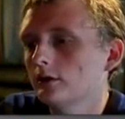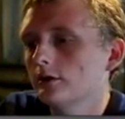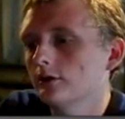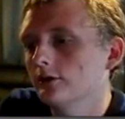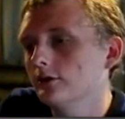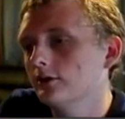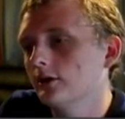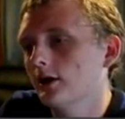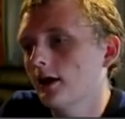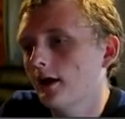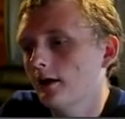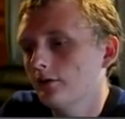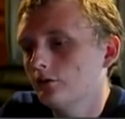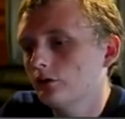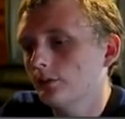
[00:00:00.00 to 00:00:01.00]
Because he's going to
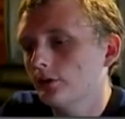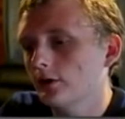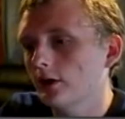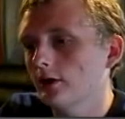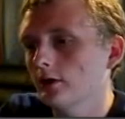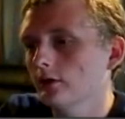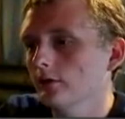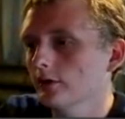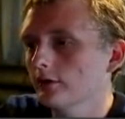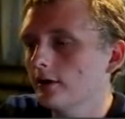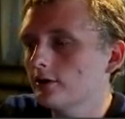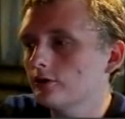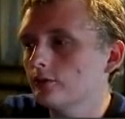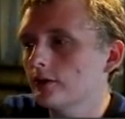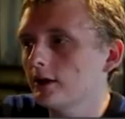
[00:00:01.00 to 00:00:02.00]
have triple carryover,
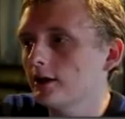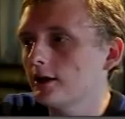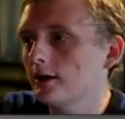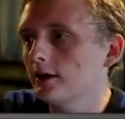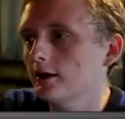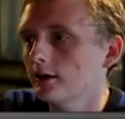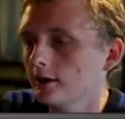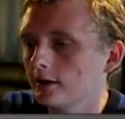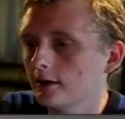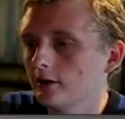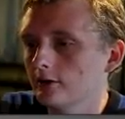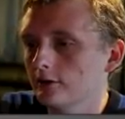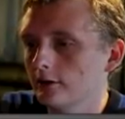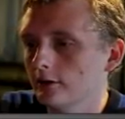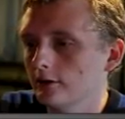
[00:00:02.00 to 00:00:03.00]
unless we get a
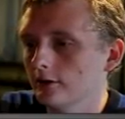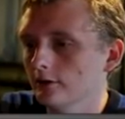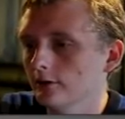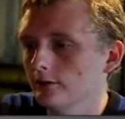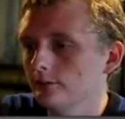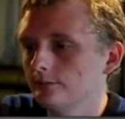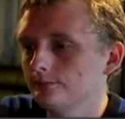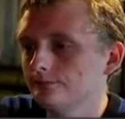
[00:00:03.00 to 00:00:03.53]
Caretaker.